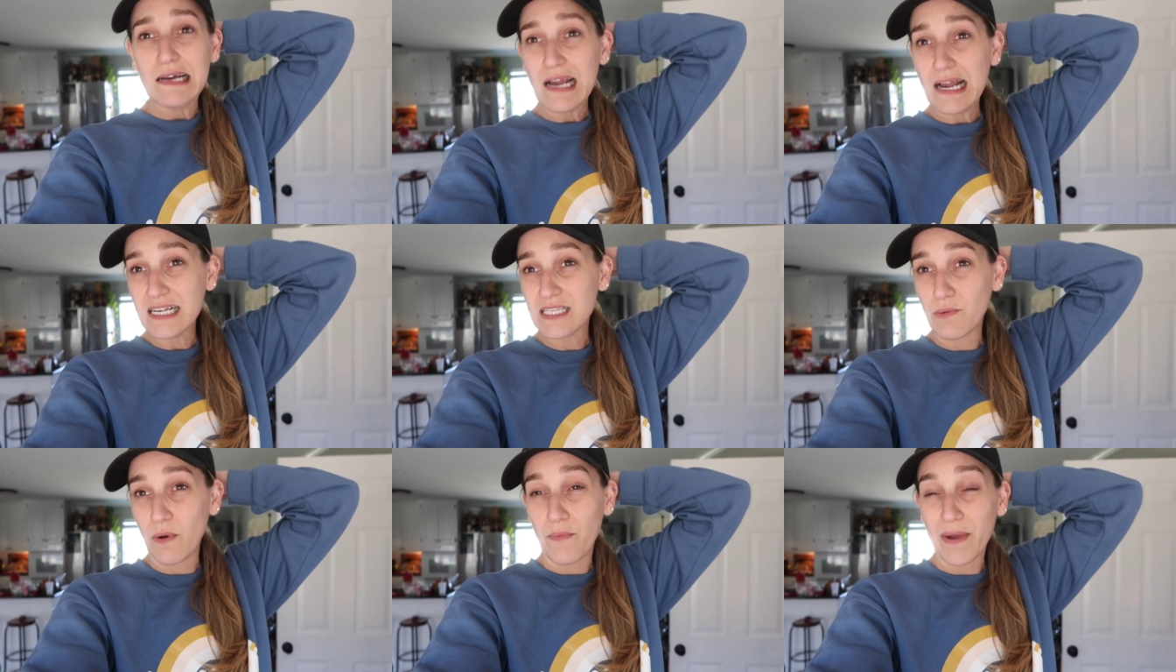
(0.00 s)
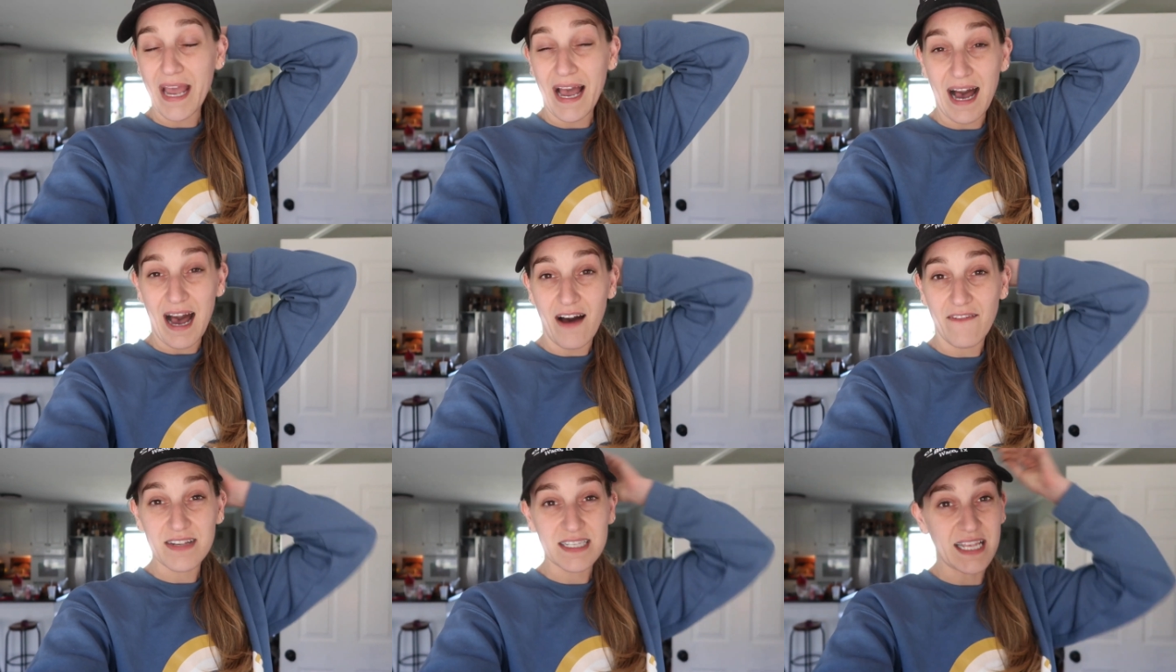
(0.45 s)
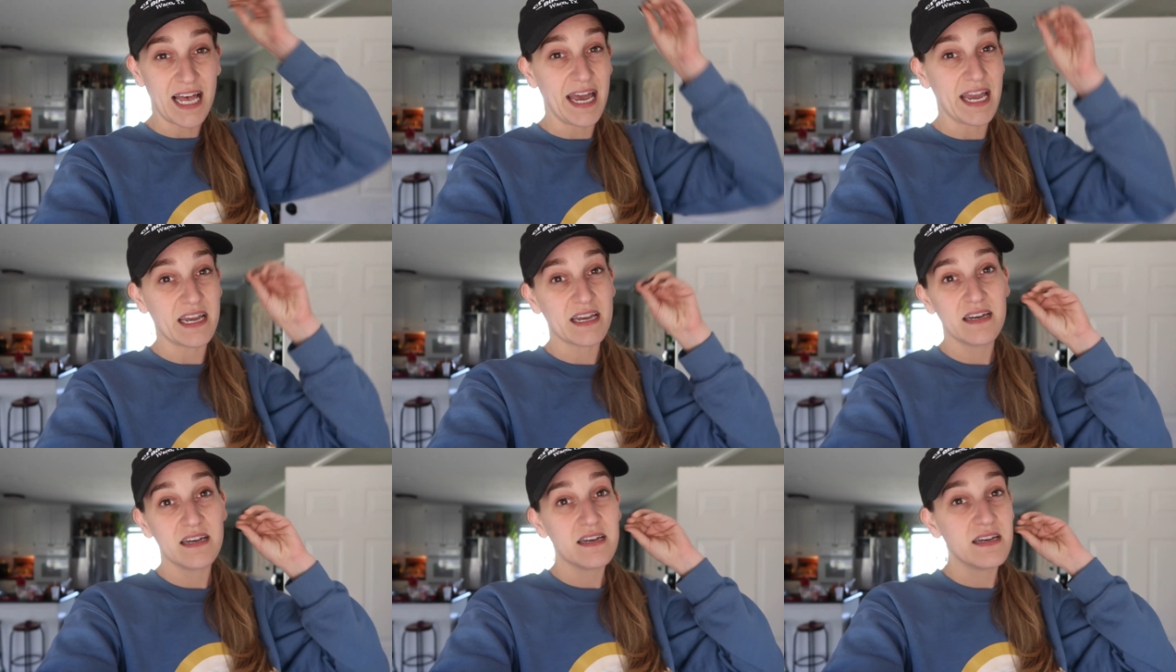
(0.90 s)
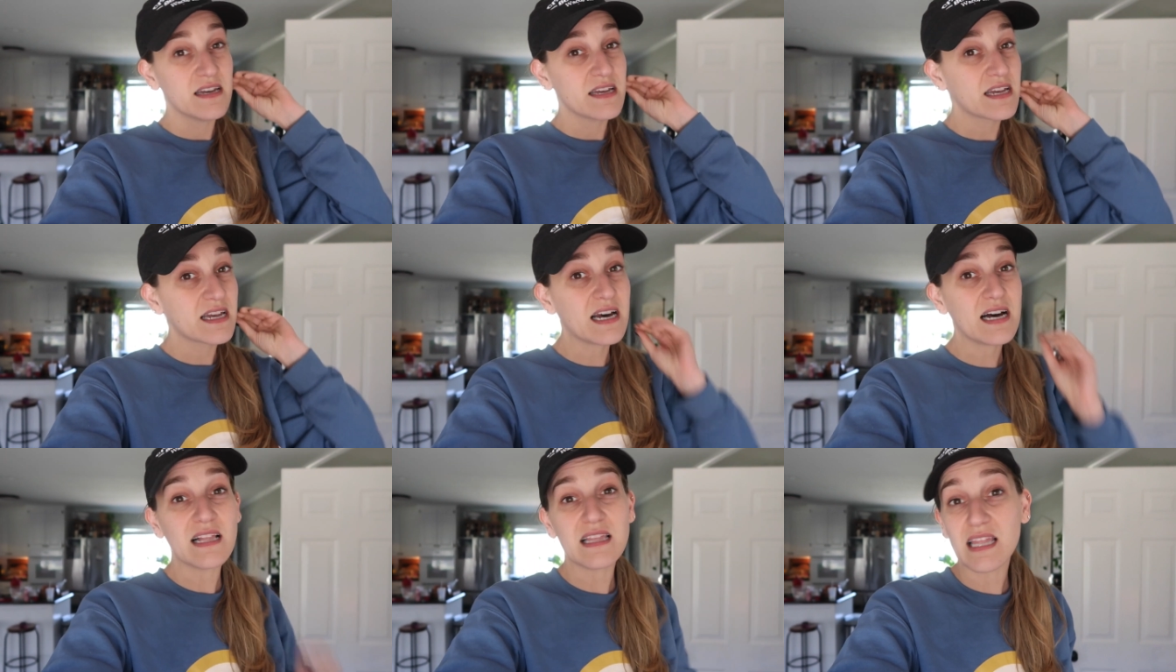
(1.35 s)
Because what we have is like
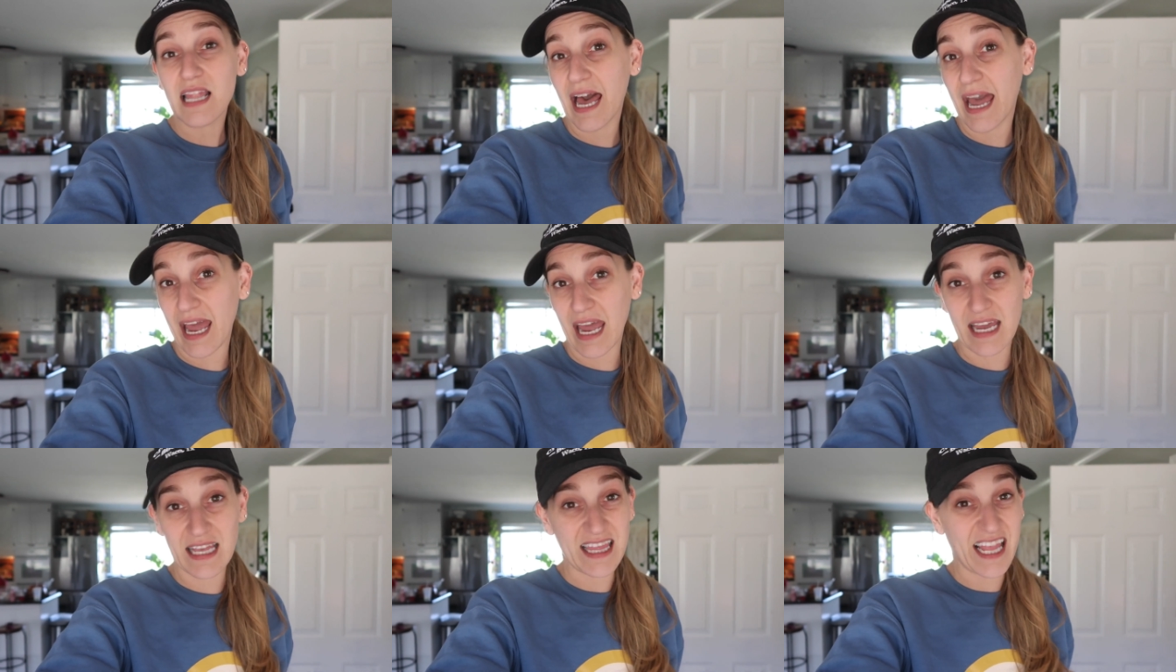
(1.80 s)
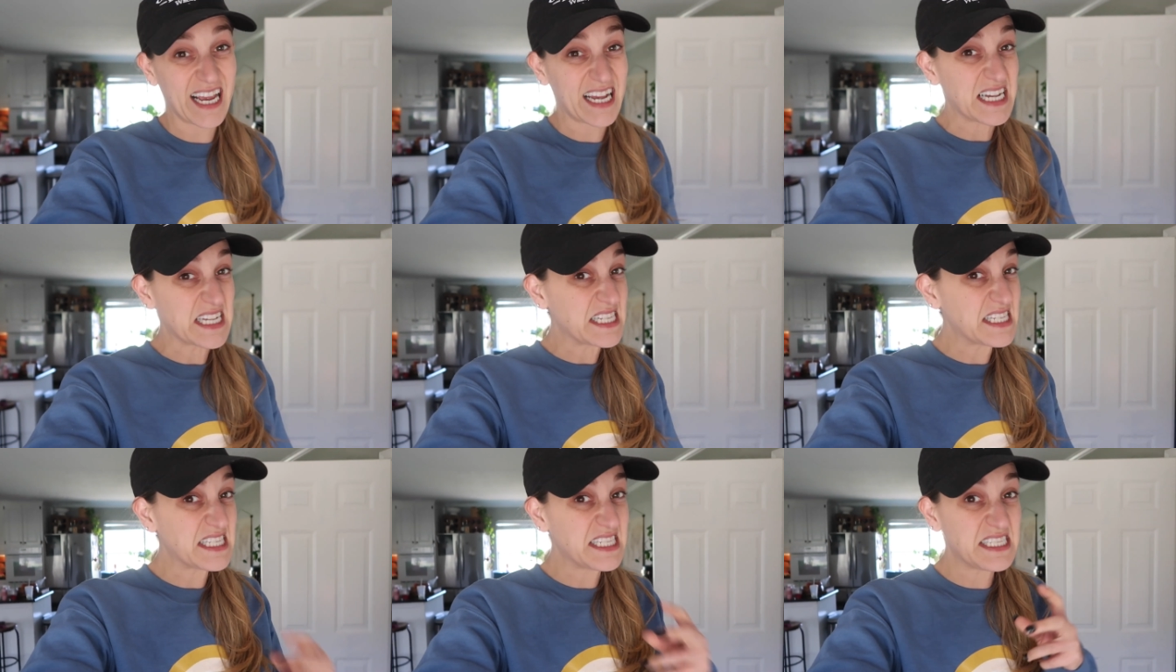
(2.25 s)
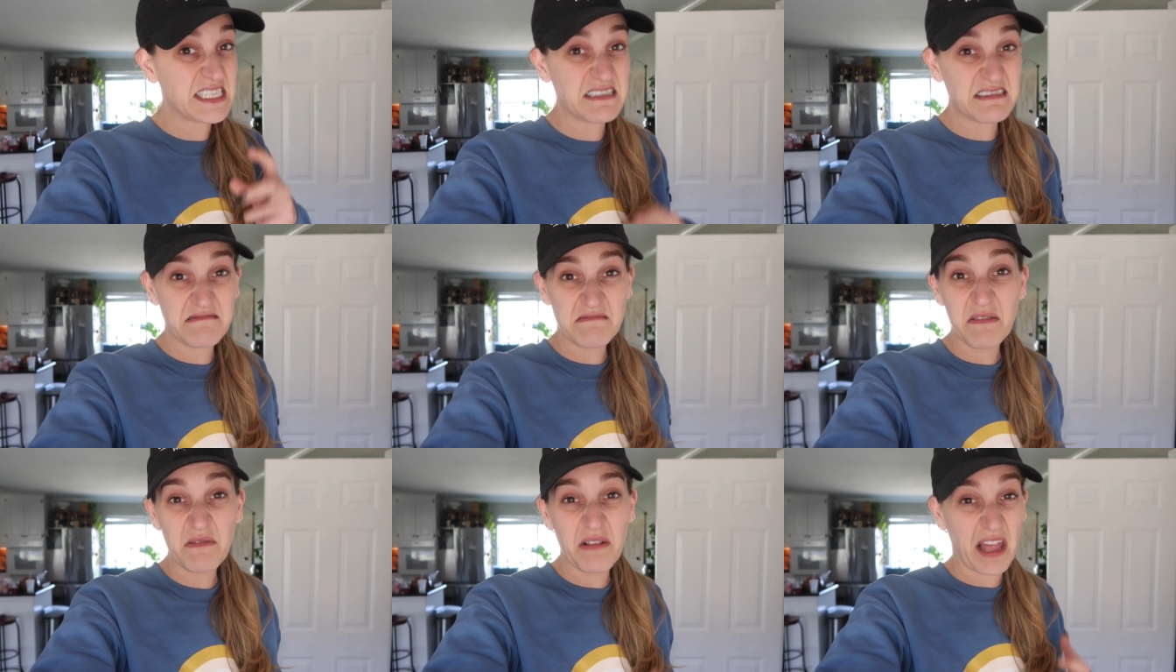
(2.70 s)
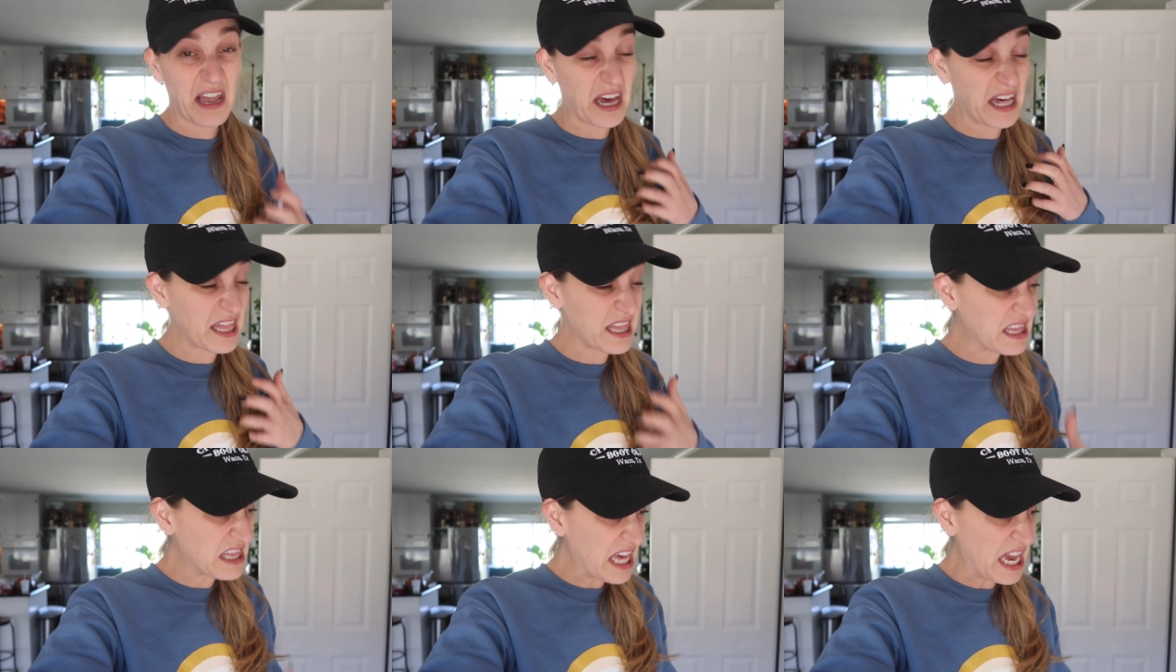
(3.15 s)
clay, like a, like
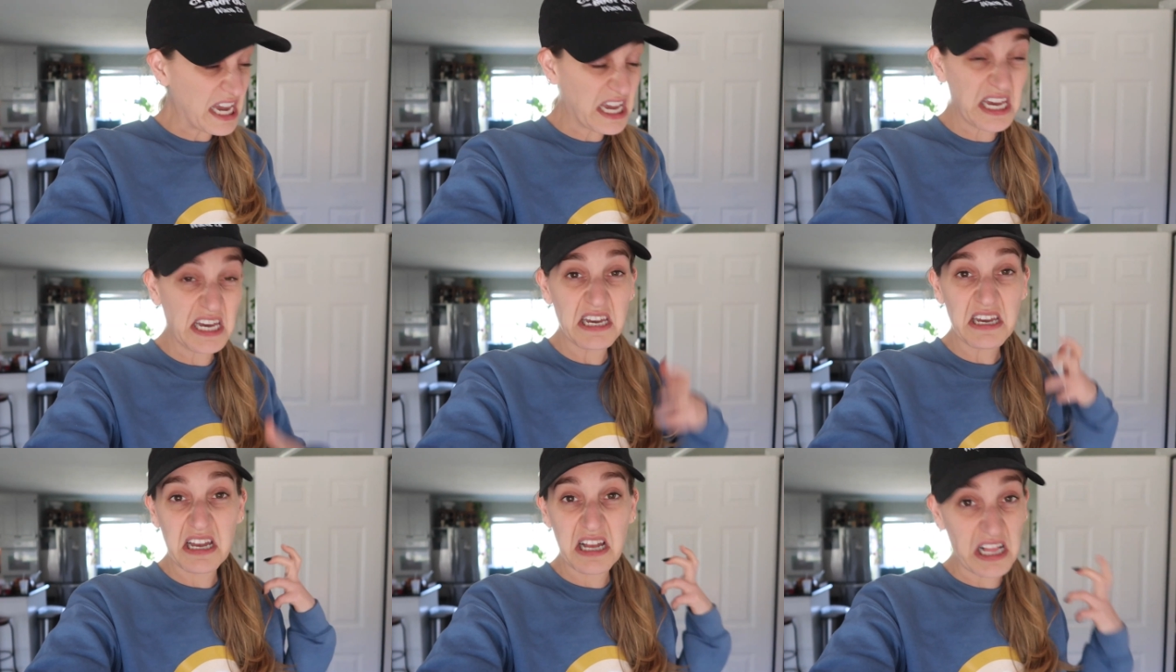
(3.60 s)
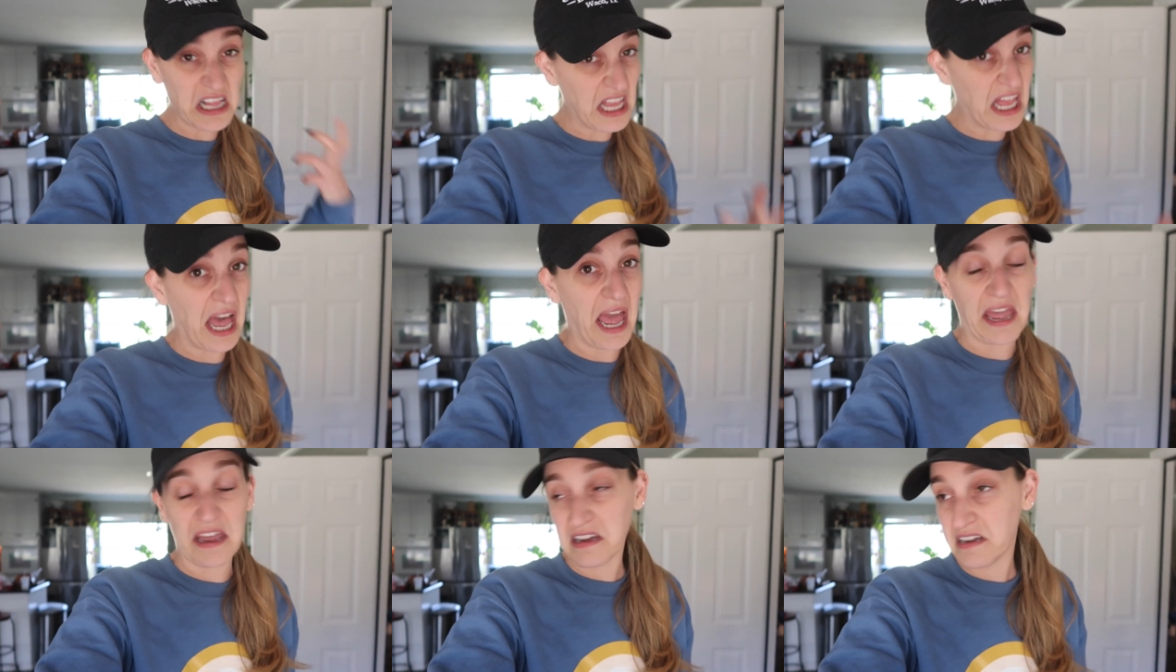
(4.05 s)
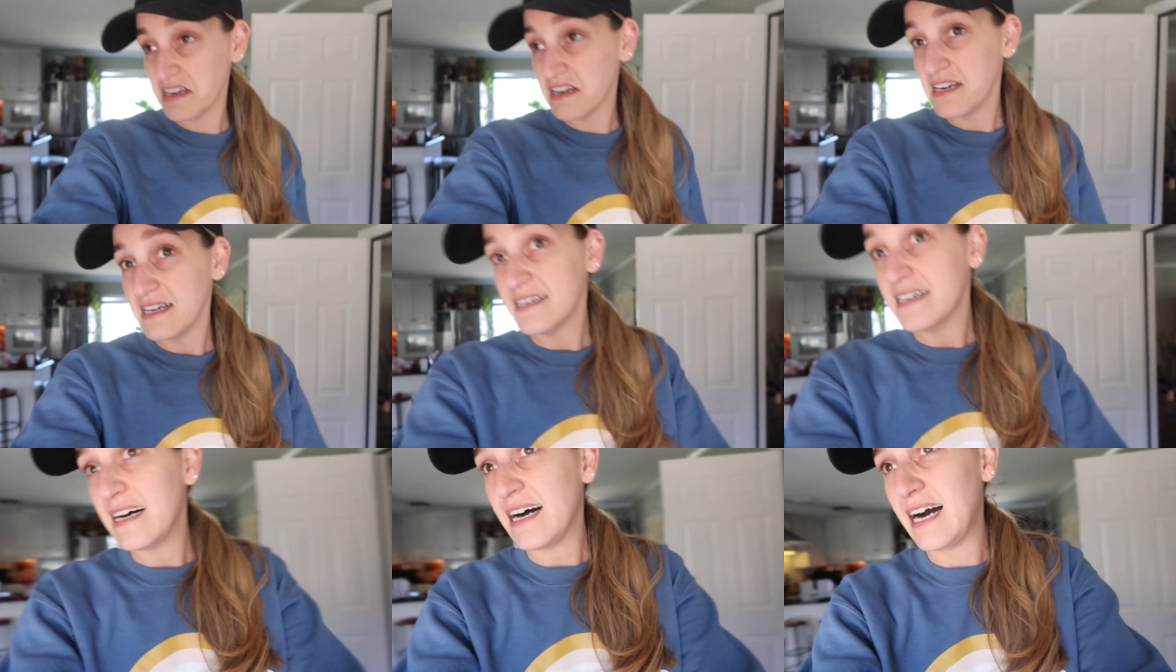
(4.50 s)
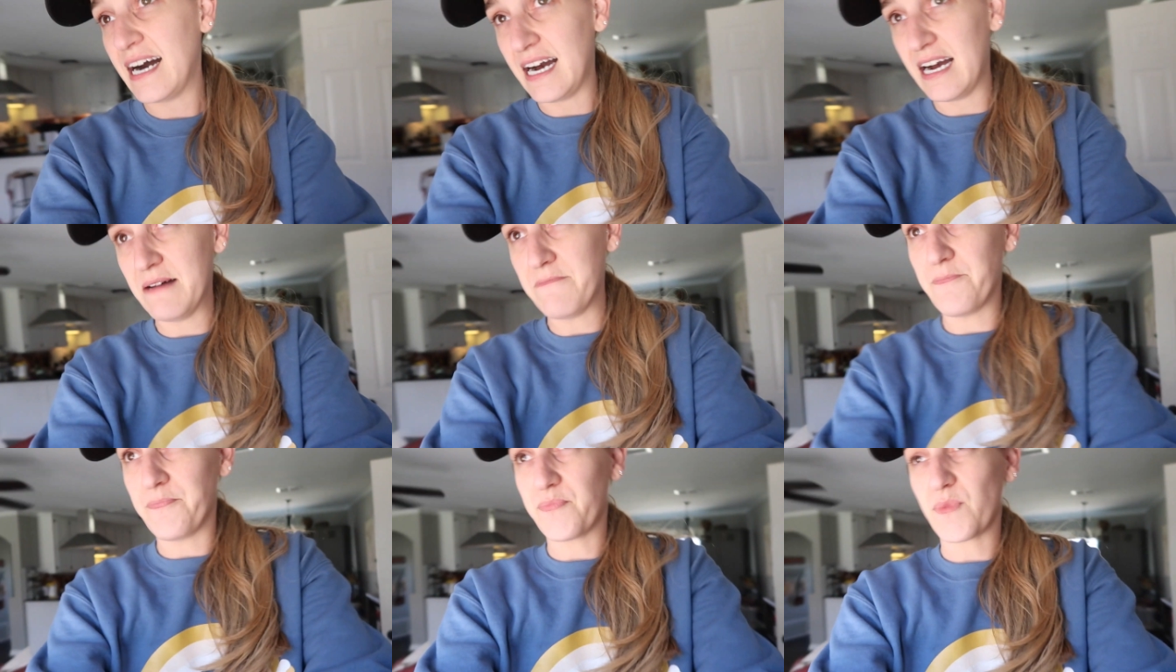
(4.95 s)
a thick clay,
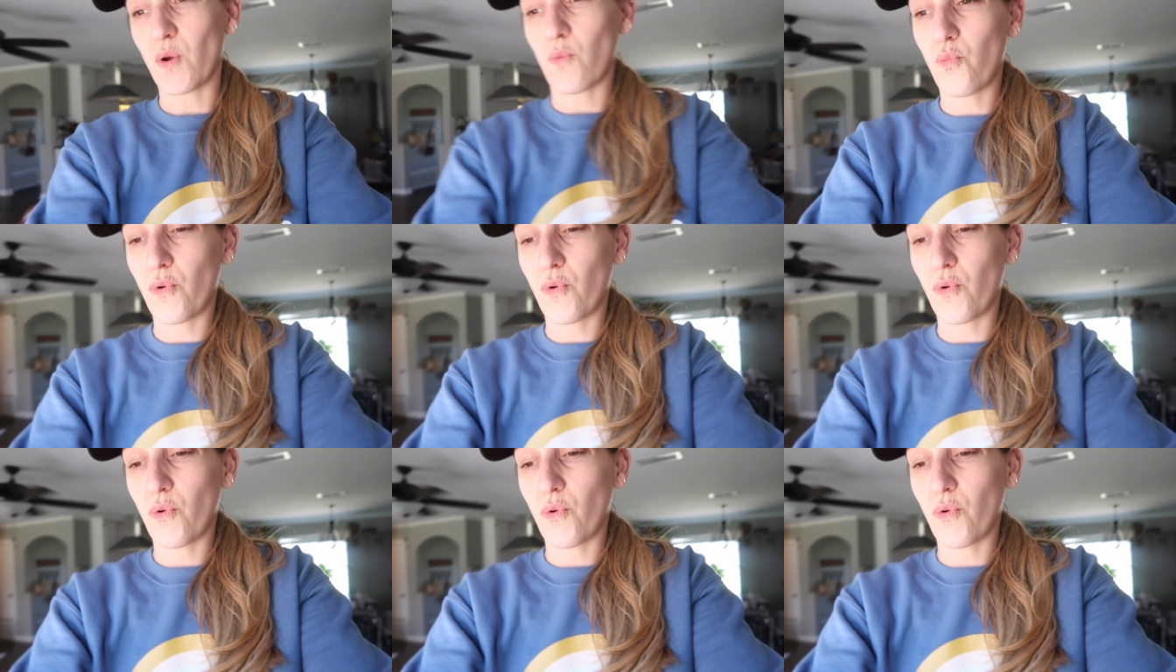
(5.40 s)
um,